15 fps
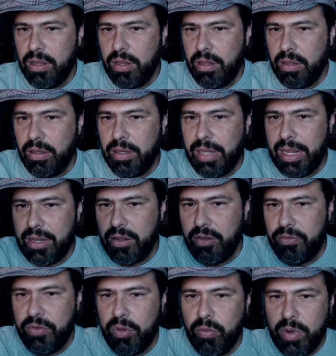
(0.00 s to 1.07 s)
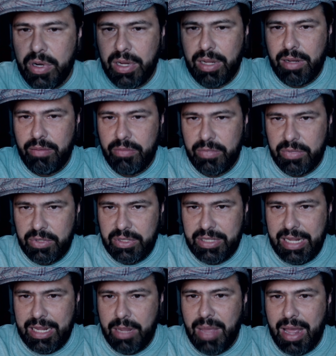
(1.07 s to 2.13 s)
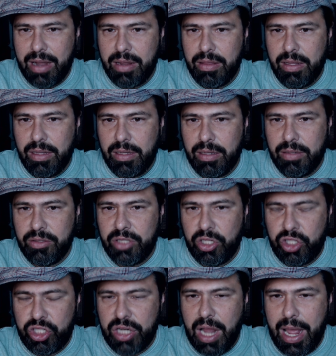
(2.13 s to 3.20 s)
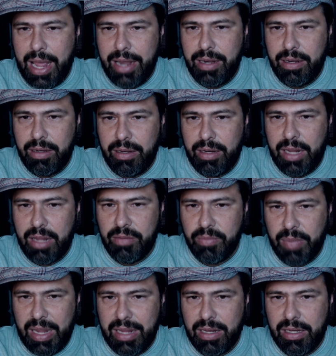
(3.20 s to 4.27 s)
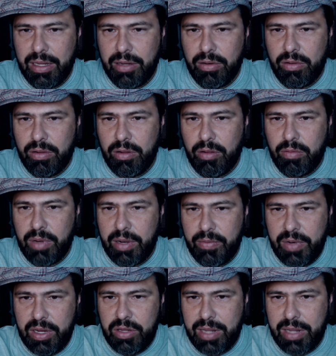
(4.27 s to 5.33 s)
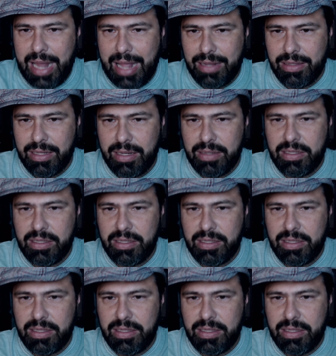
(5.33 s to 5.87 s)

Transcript: if you want to take them out of the shot and by a little or whatever, you can add this.